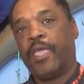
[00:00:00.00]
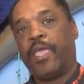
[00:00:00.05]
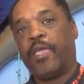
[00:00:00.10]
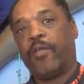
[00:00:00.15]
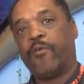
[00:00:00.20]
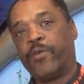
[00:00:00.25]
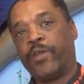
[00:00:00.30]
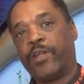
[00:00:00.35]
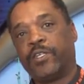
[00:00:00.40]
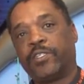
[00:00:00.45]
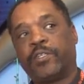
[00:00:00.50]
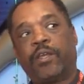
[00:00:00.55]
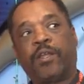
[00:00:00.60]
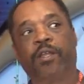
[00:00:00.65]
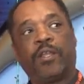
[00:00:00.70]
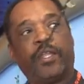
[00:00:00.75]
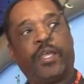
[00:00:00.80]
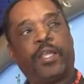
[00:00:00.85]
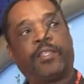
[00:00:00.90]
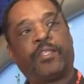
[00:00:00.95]
and we're just
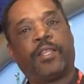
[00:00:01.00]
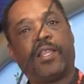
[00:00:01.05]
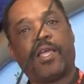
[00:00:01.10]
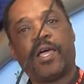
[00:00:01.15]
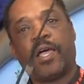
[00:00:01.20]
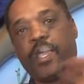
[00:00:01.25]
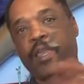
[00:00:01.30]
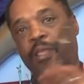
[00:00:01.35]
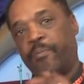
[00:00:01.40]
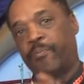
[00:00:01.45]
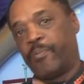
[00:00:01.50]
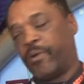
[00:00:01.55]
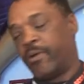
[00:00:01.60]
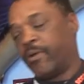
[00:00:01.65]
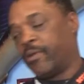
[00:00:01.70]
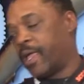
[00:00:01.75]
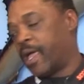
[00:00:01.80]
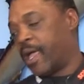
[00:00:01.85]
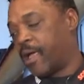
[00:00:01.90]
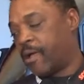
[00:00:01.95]
going to let the line
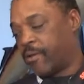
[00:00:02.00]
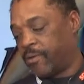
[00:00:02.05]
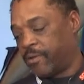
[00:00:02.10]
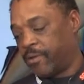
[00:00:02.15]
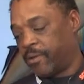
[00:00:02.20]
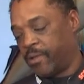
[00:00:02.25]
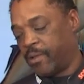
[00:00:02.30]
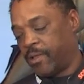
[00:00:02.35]
pull out,